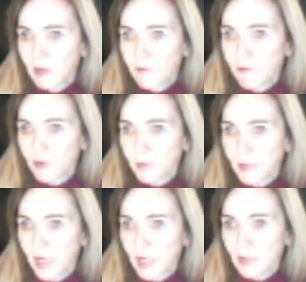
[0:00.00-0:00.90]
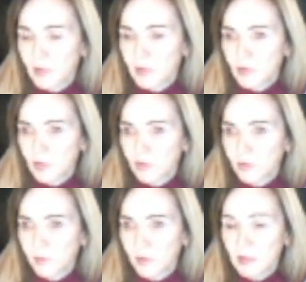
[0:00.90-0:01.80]
firm and not too
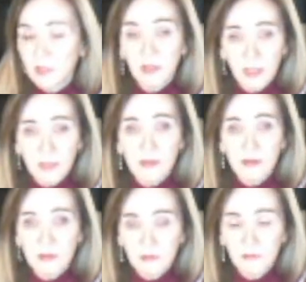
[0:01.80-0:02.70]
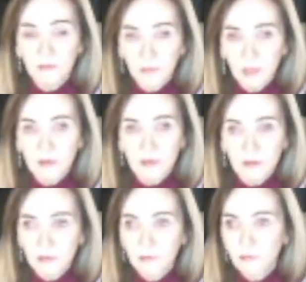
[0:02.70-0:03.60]
stretchy ponte? Yes, yes,
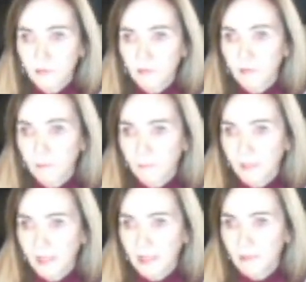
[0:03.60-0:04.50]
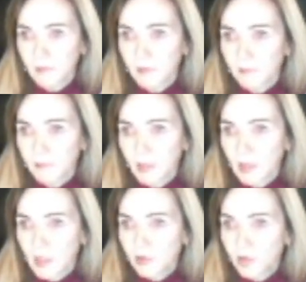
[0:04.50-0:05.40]
they can be.
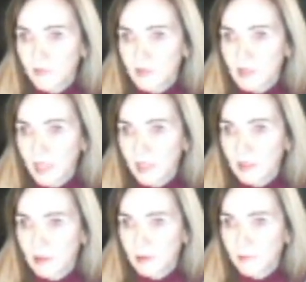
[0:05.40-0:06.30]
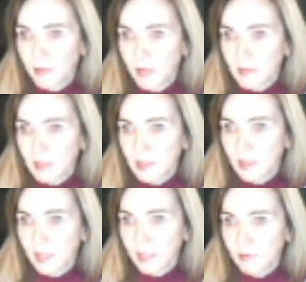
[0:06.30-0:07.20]
You have said poly
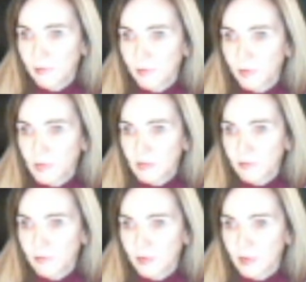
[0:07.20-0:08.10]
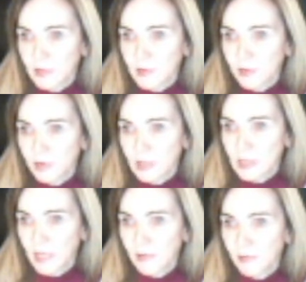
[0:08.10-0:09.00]
and lycra burn differently, so you can
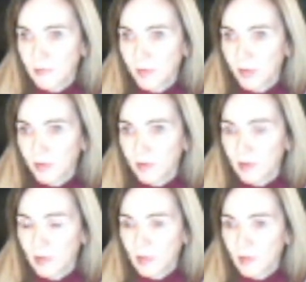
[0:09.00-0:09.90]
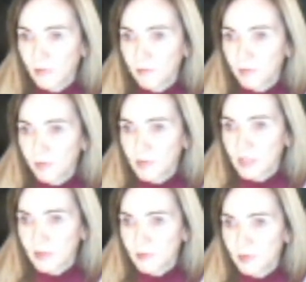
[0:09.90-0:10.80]
tell them apart with burn
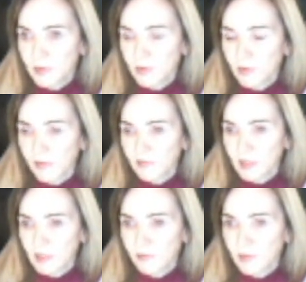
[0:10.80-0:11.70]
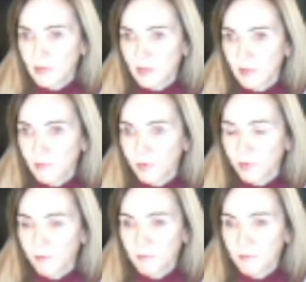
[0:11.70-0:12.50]
test. Please describe the difference in the burn.